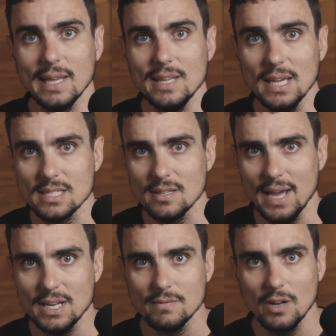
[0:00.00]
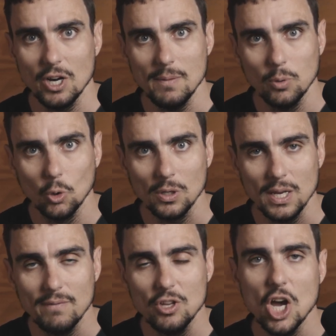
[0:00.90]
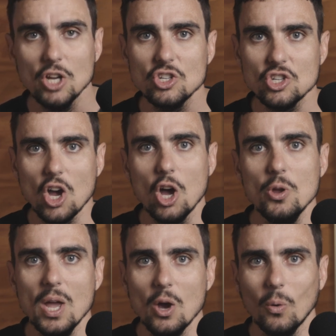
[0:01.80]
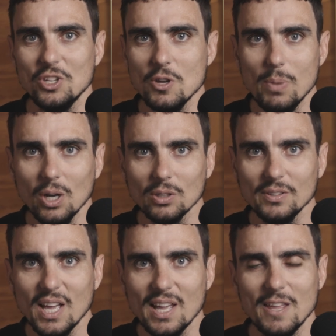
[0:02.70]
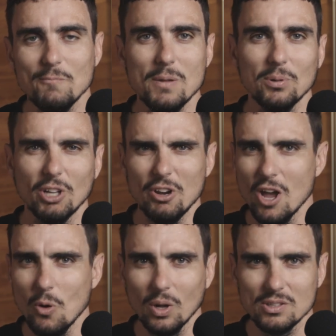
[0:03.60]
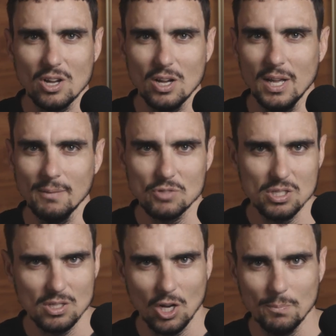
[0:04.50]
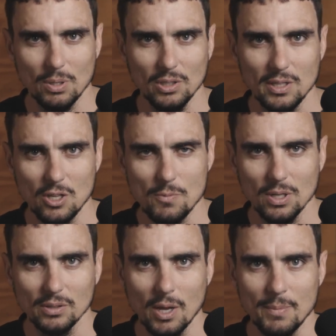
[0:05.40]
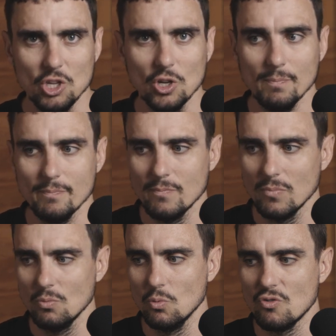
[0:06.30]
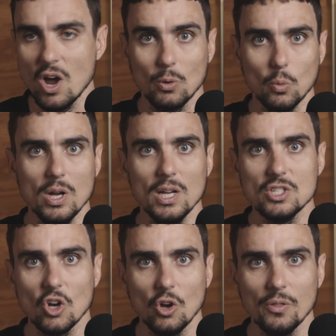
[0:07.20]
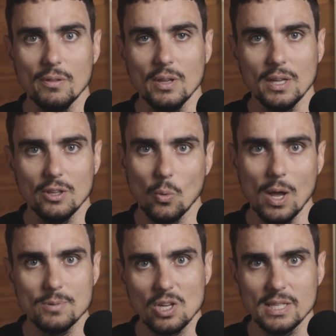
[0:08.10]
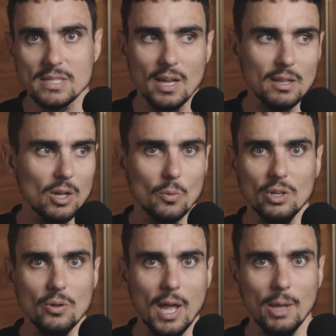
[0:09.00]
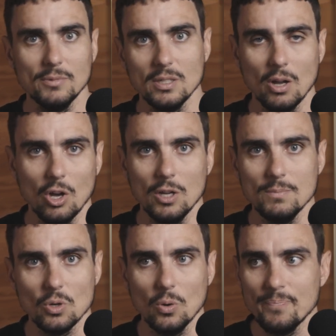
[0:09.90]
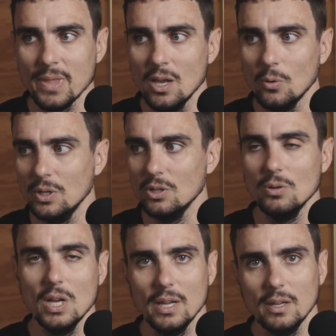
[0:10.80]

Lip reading: yes, that is very important. If you don't show what you build, then people don't know what style building you build. I mean, you can write words on your website saying like, we do Hampton homes, or we do,